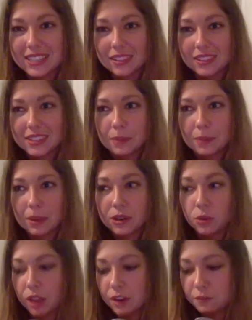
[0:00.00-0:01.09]
not the same. I know
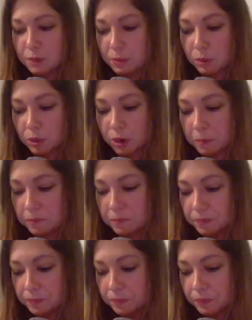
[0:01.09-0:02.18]
a lot of people are
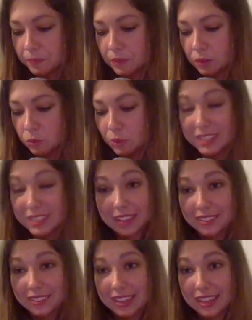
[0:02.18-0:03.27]
really sad
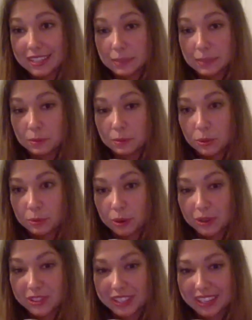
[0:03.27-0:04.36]
that they can't see people in
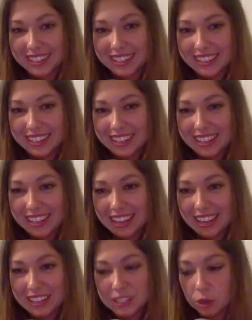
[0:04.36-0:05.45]
person,
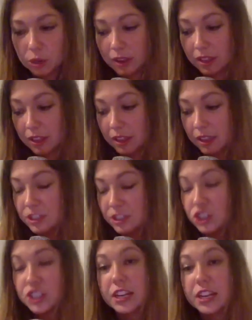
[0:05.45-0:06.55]
and so it's
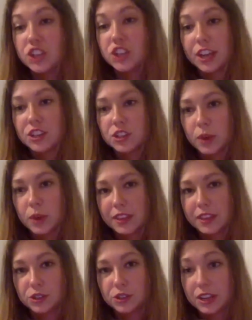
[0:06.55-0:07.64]
just gonna change the way
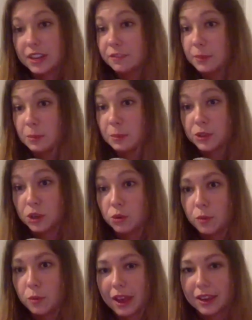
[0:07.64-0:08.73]
things are done if people don't
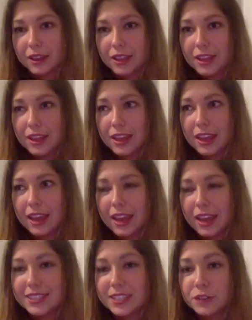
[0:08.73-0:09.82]
go back.
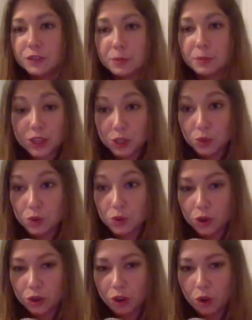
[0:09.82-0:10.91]
it's different because you know
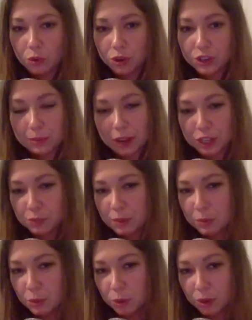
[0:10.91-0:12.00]
your coworkers. Imagine
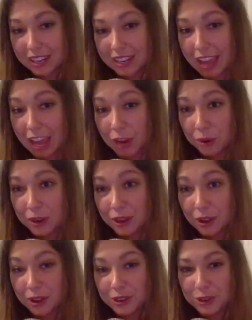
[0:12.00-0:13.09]
people who are getting hiring
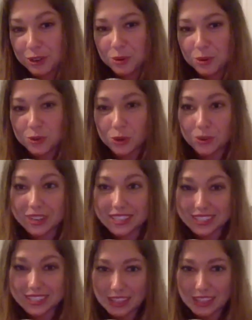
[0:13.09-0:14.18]
on new who don't get to
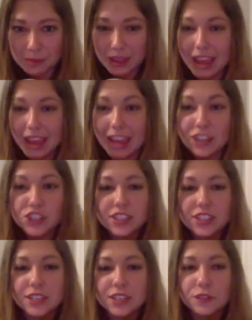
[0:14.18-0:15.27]
see them. It's just
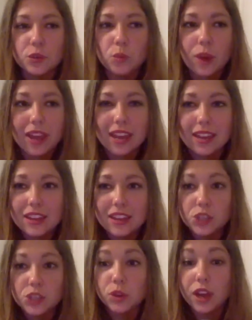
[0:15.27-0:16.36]
a different way.
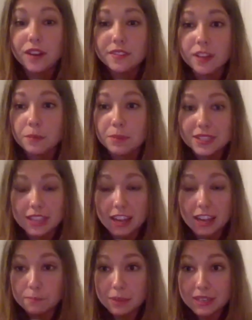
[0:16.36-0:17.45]
So a lot of companies that
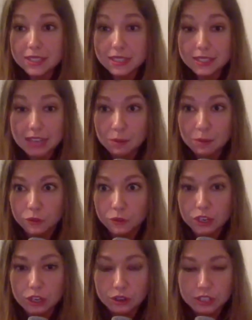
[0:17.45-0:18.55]
have been sustainable for
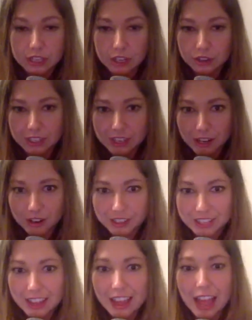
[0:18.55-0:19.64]
years and years and years,
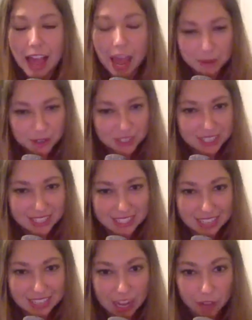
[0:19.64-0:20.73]
I'm interested to
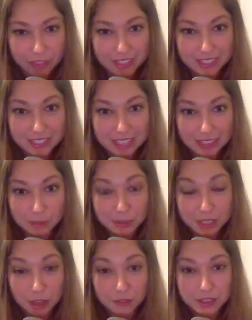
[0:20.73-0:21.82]
see how they sustain
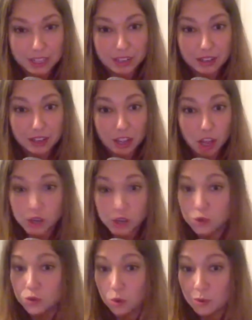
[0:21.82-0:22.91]
themselves in a new
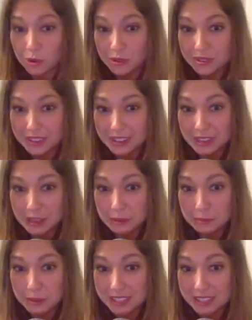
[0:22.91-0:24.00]
normal,
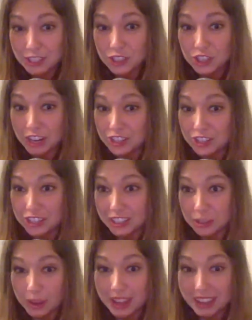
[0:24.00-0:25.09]
because it's changing the
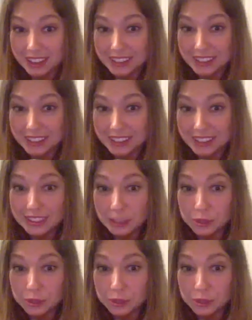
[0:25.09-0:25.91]
way that we're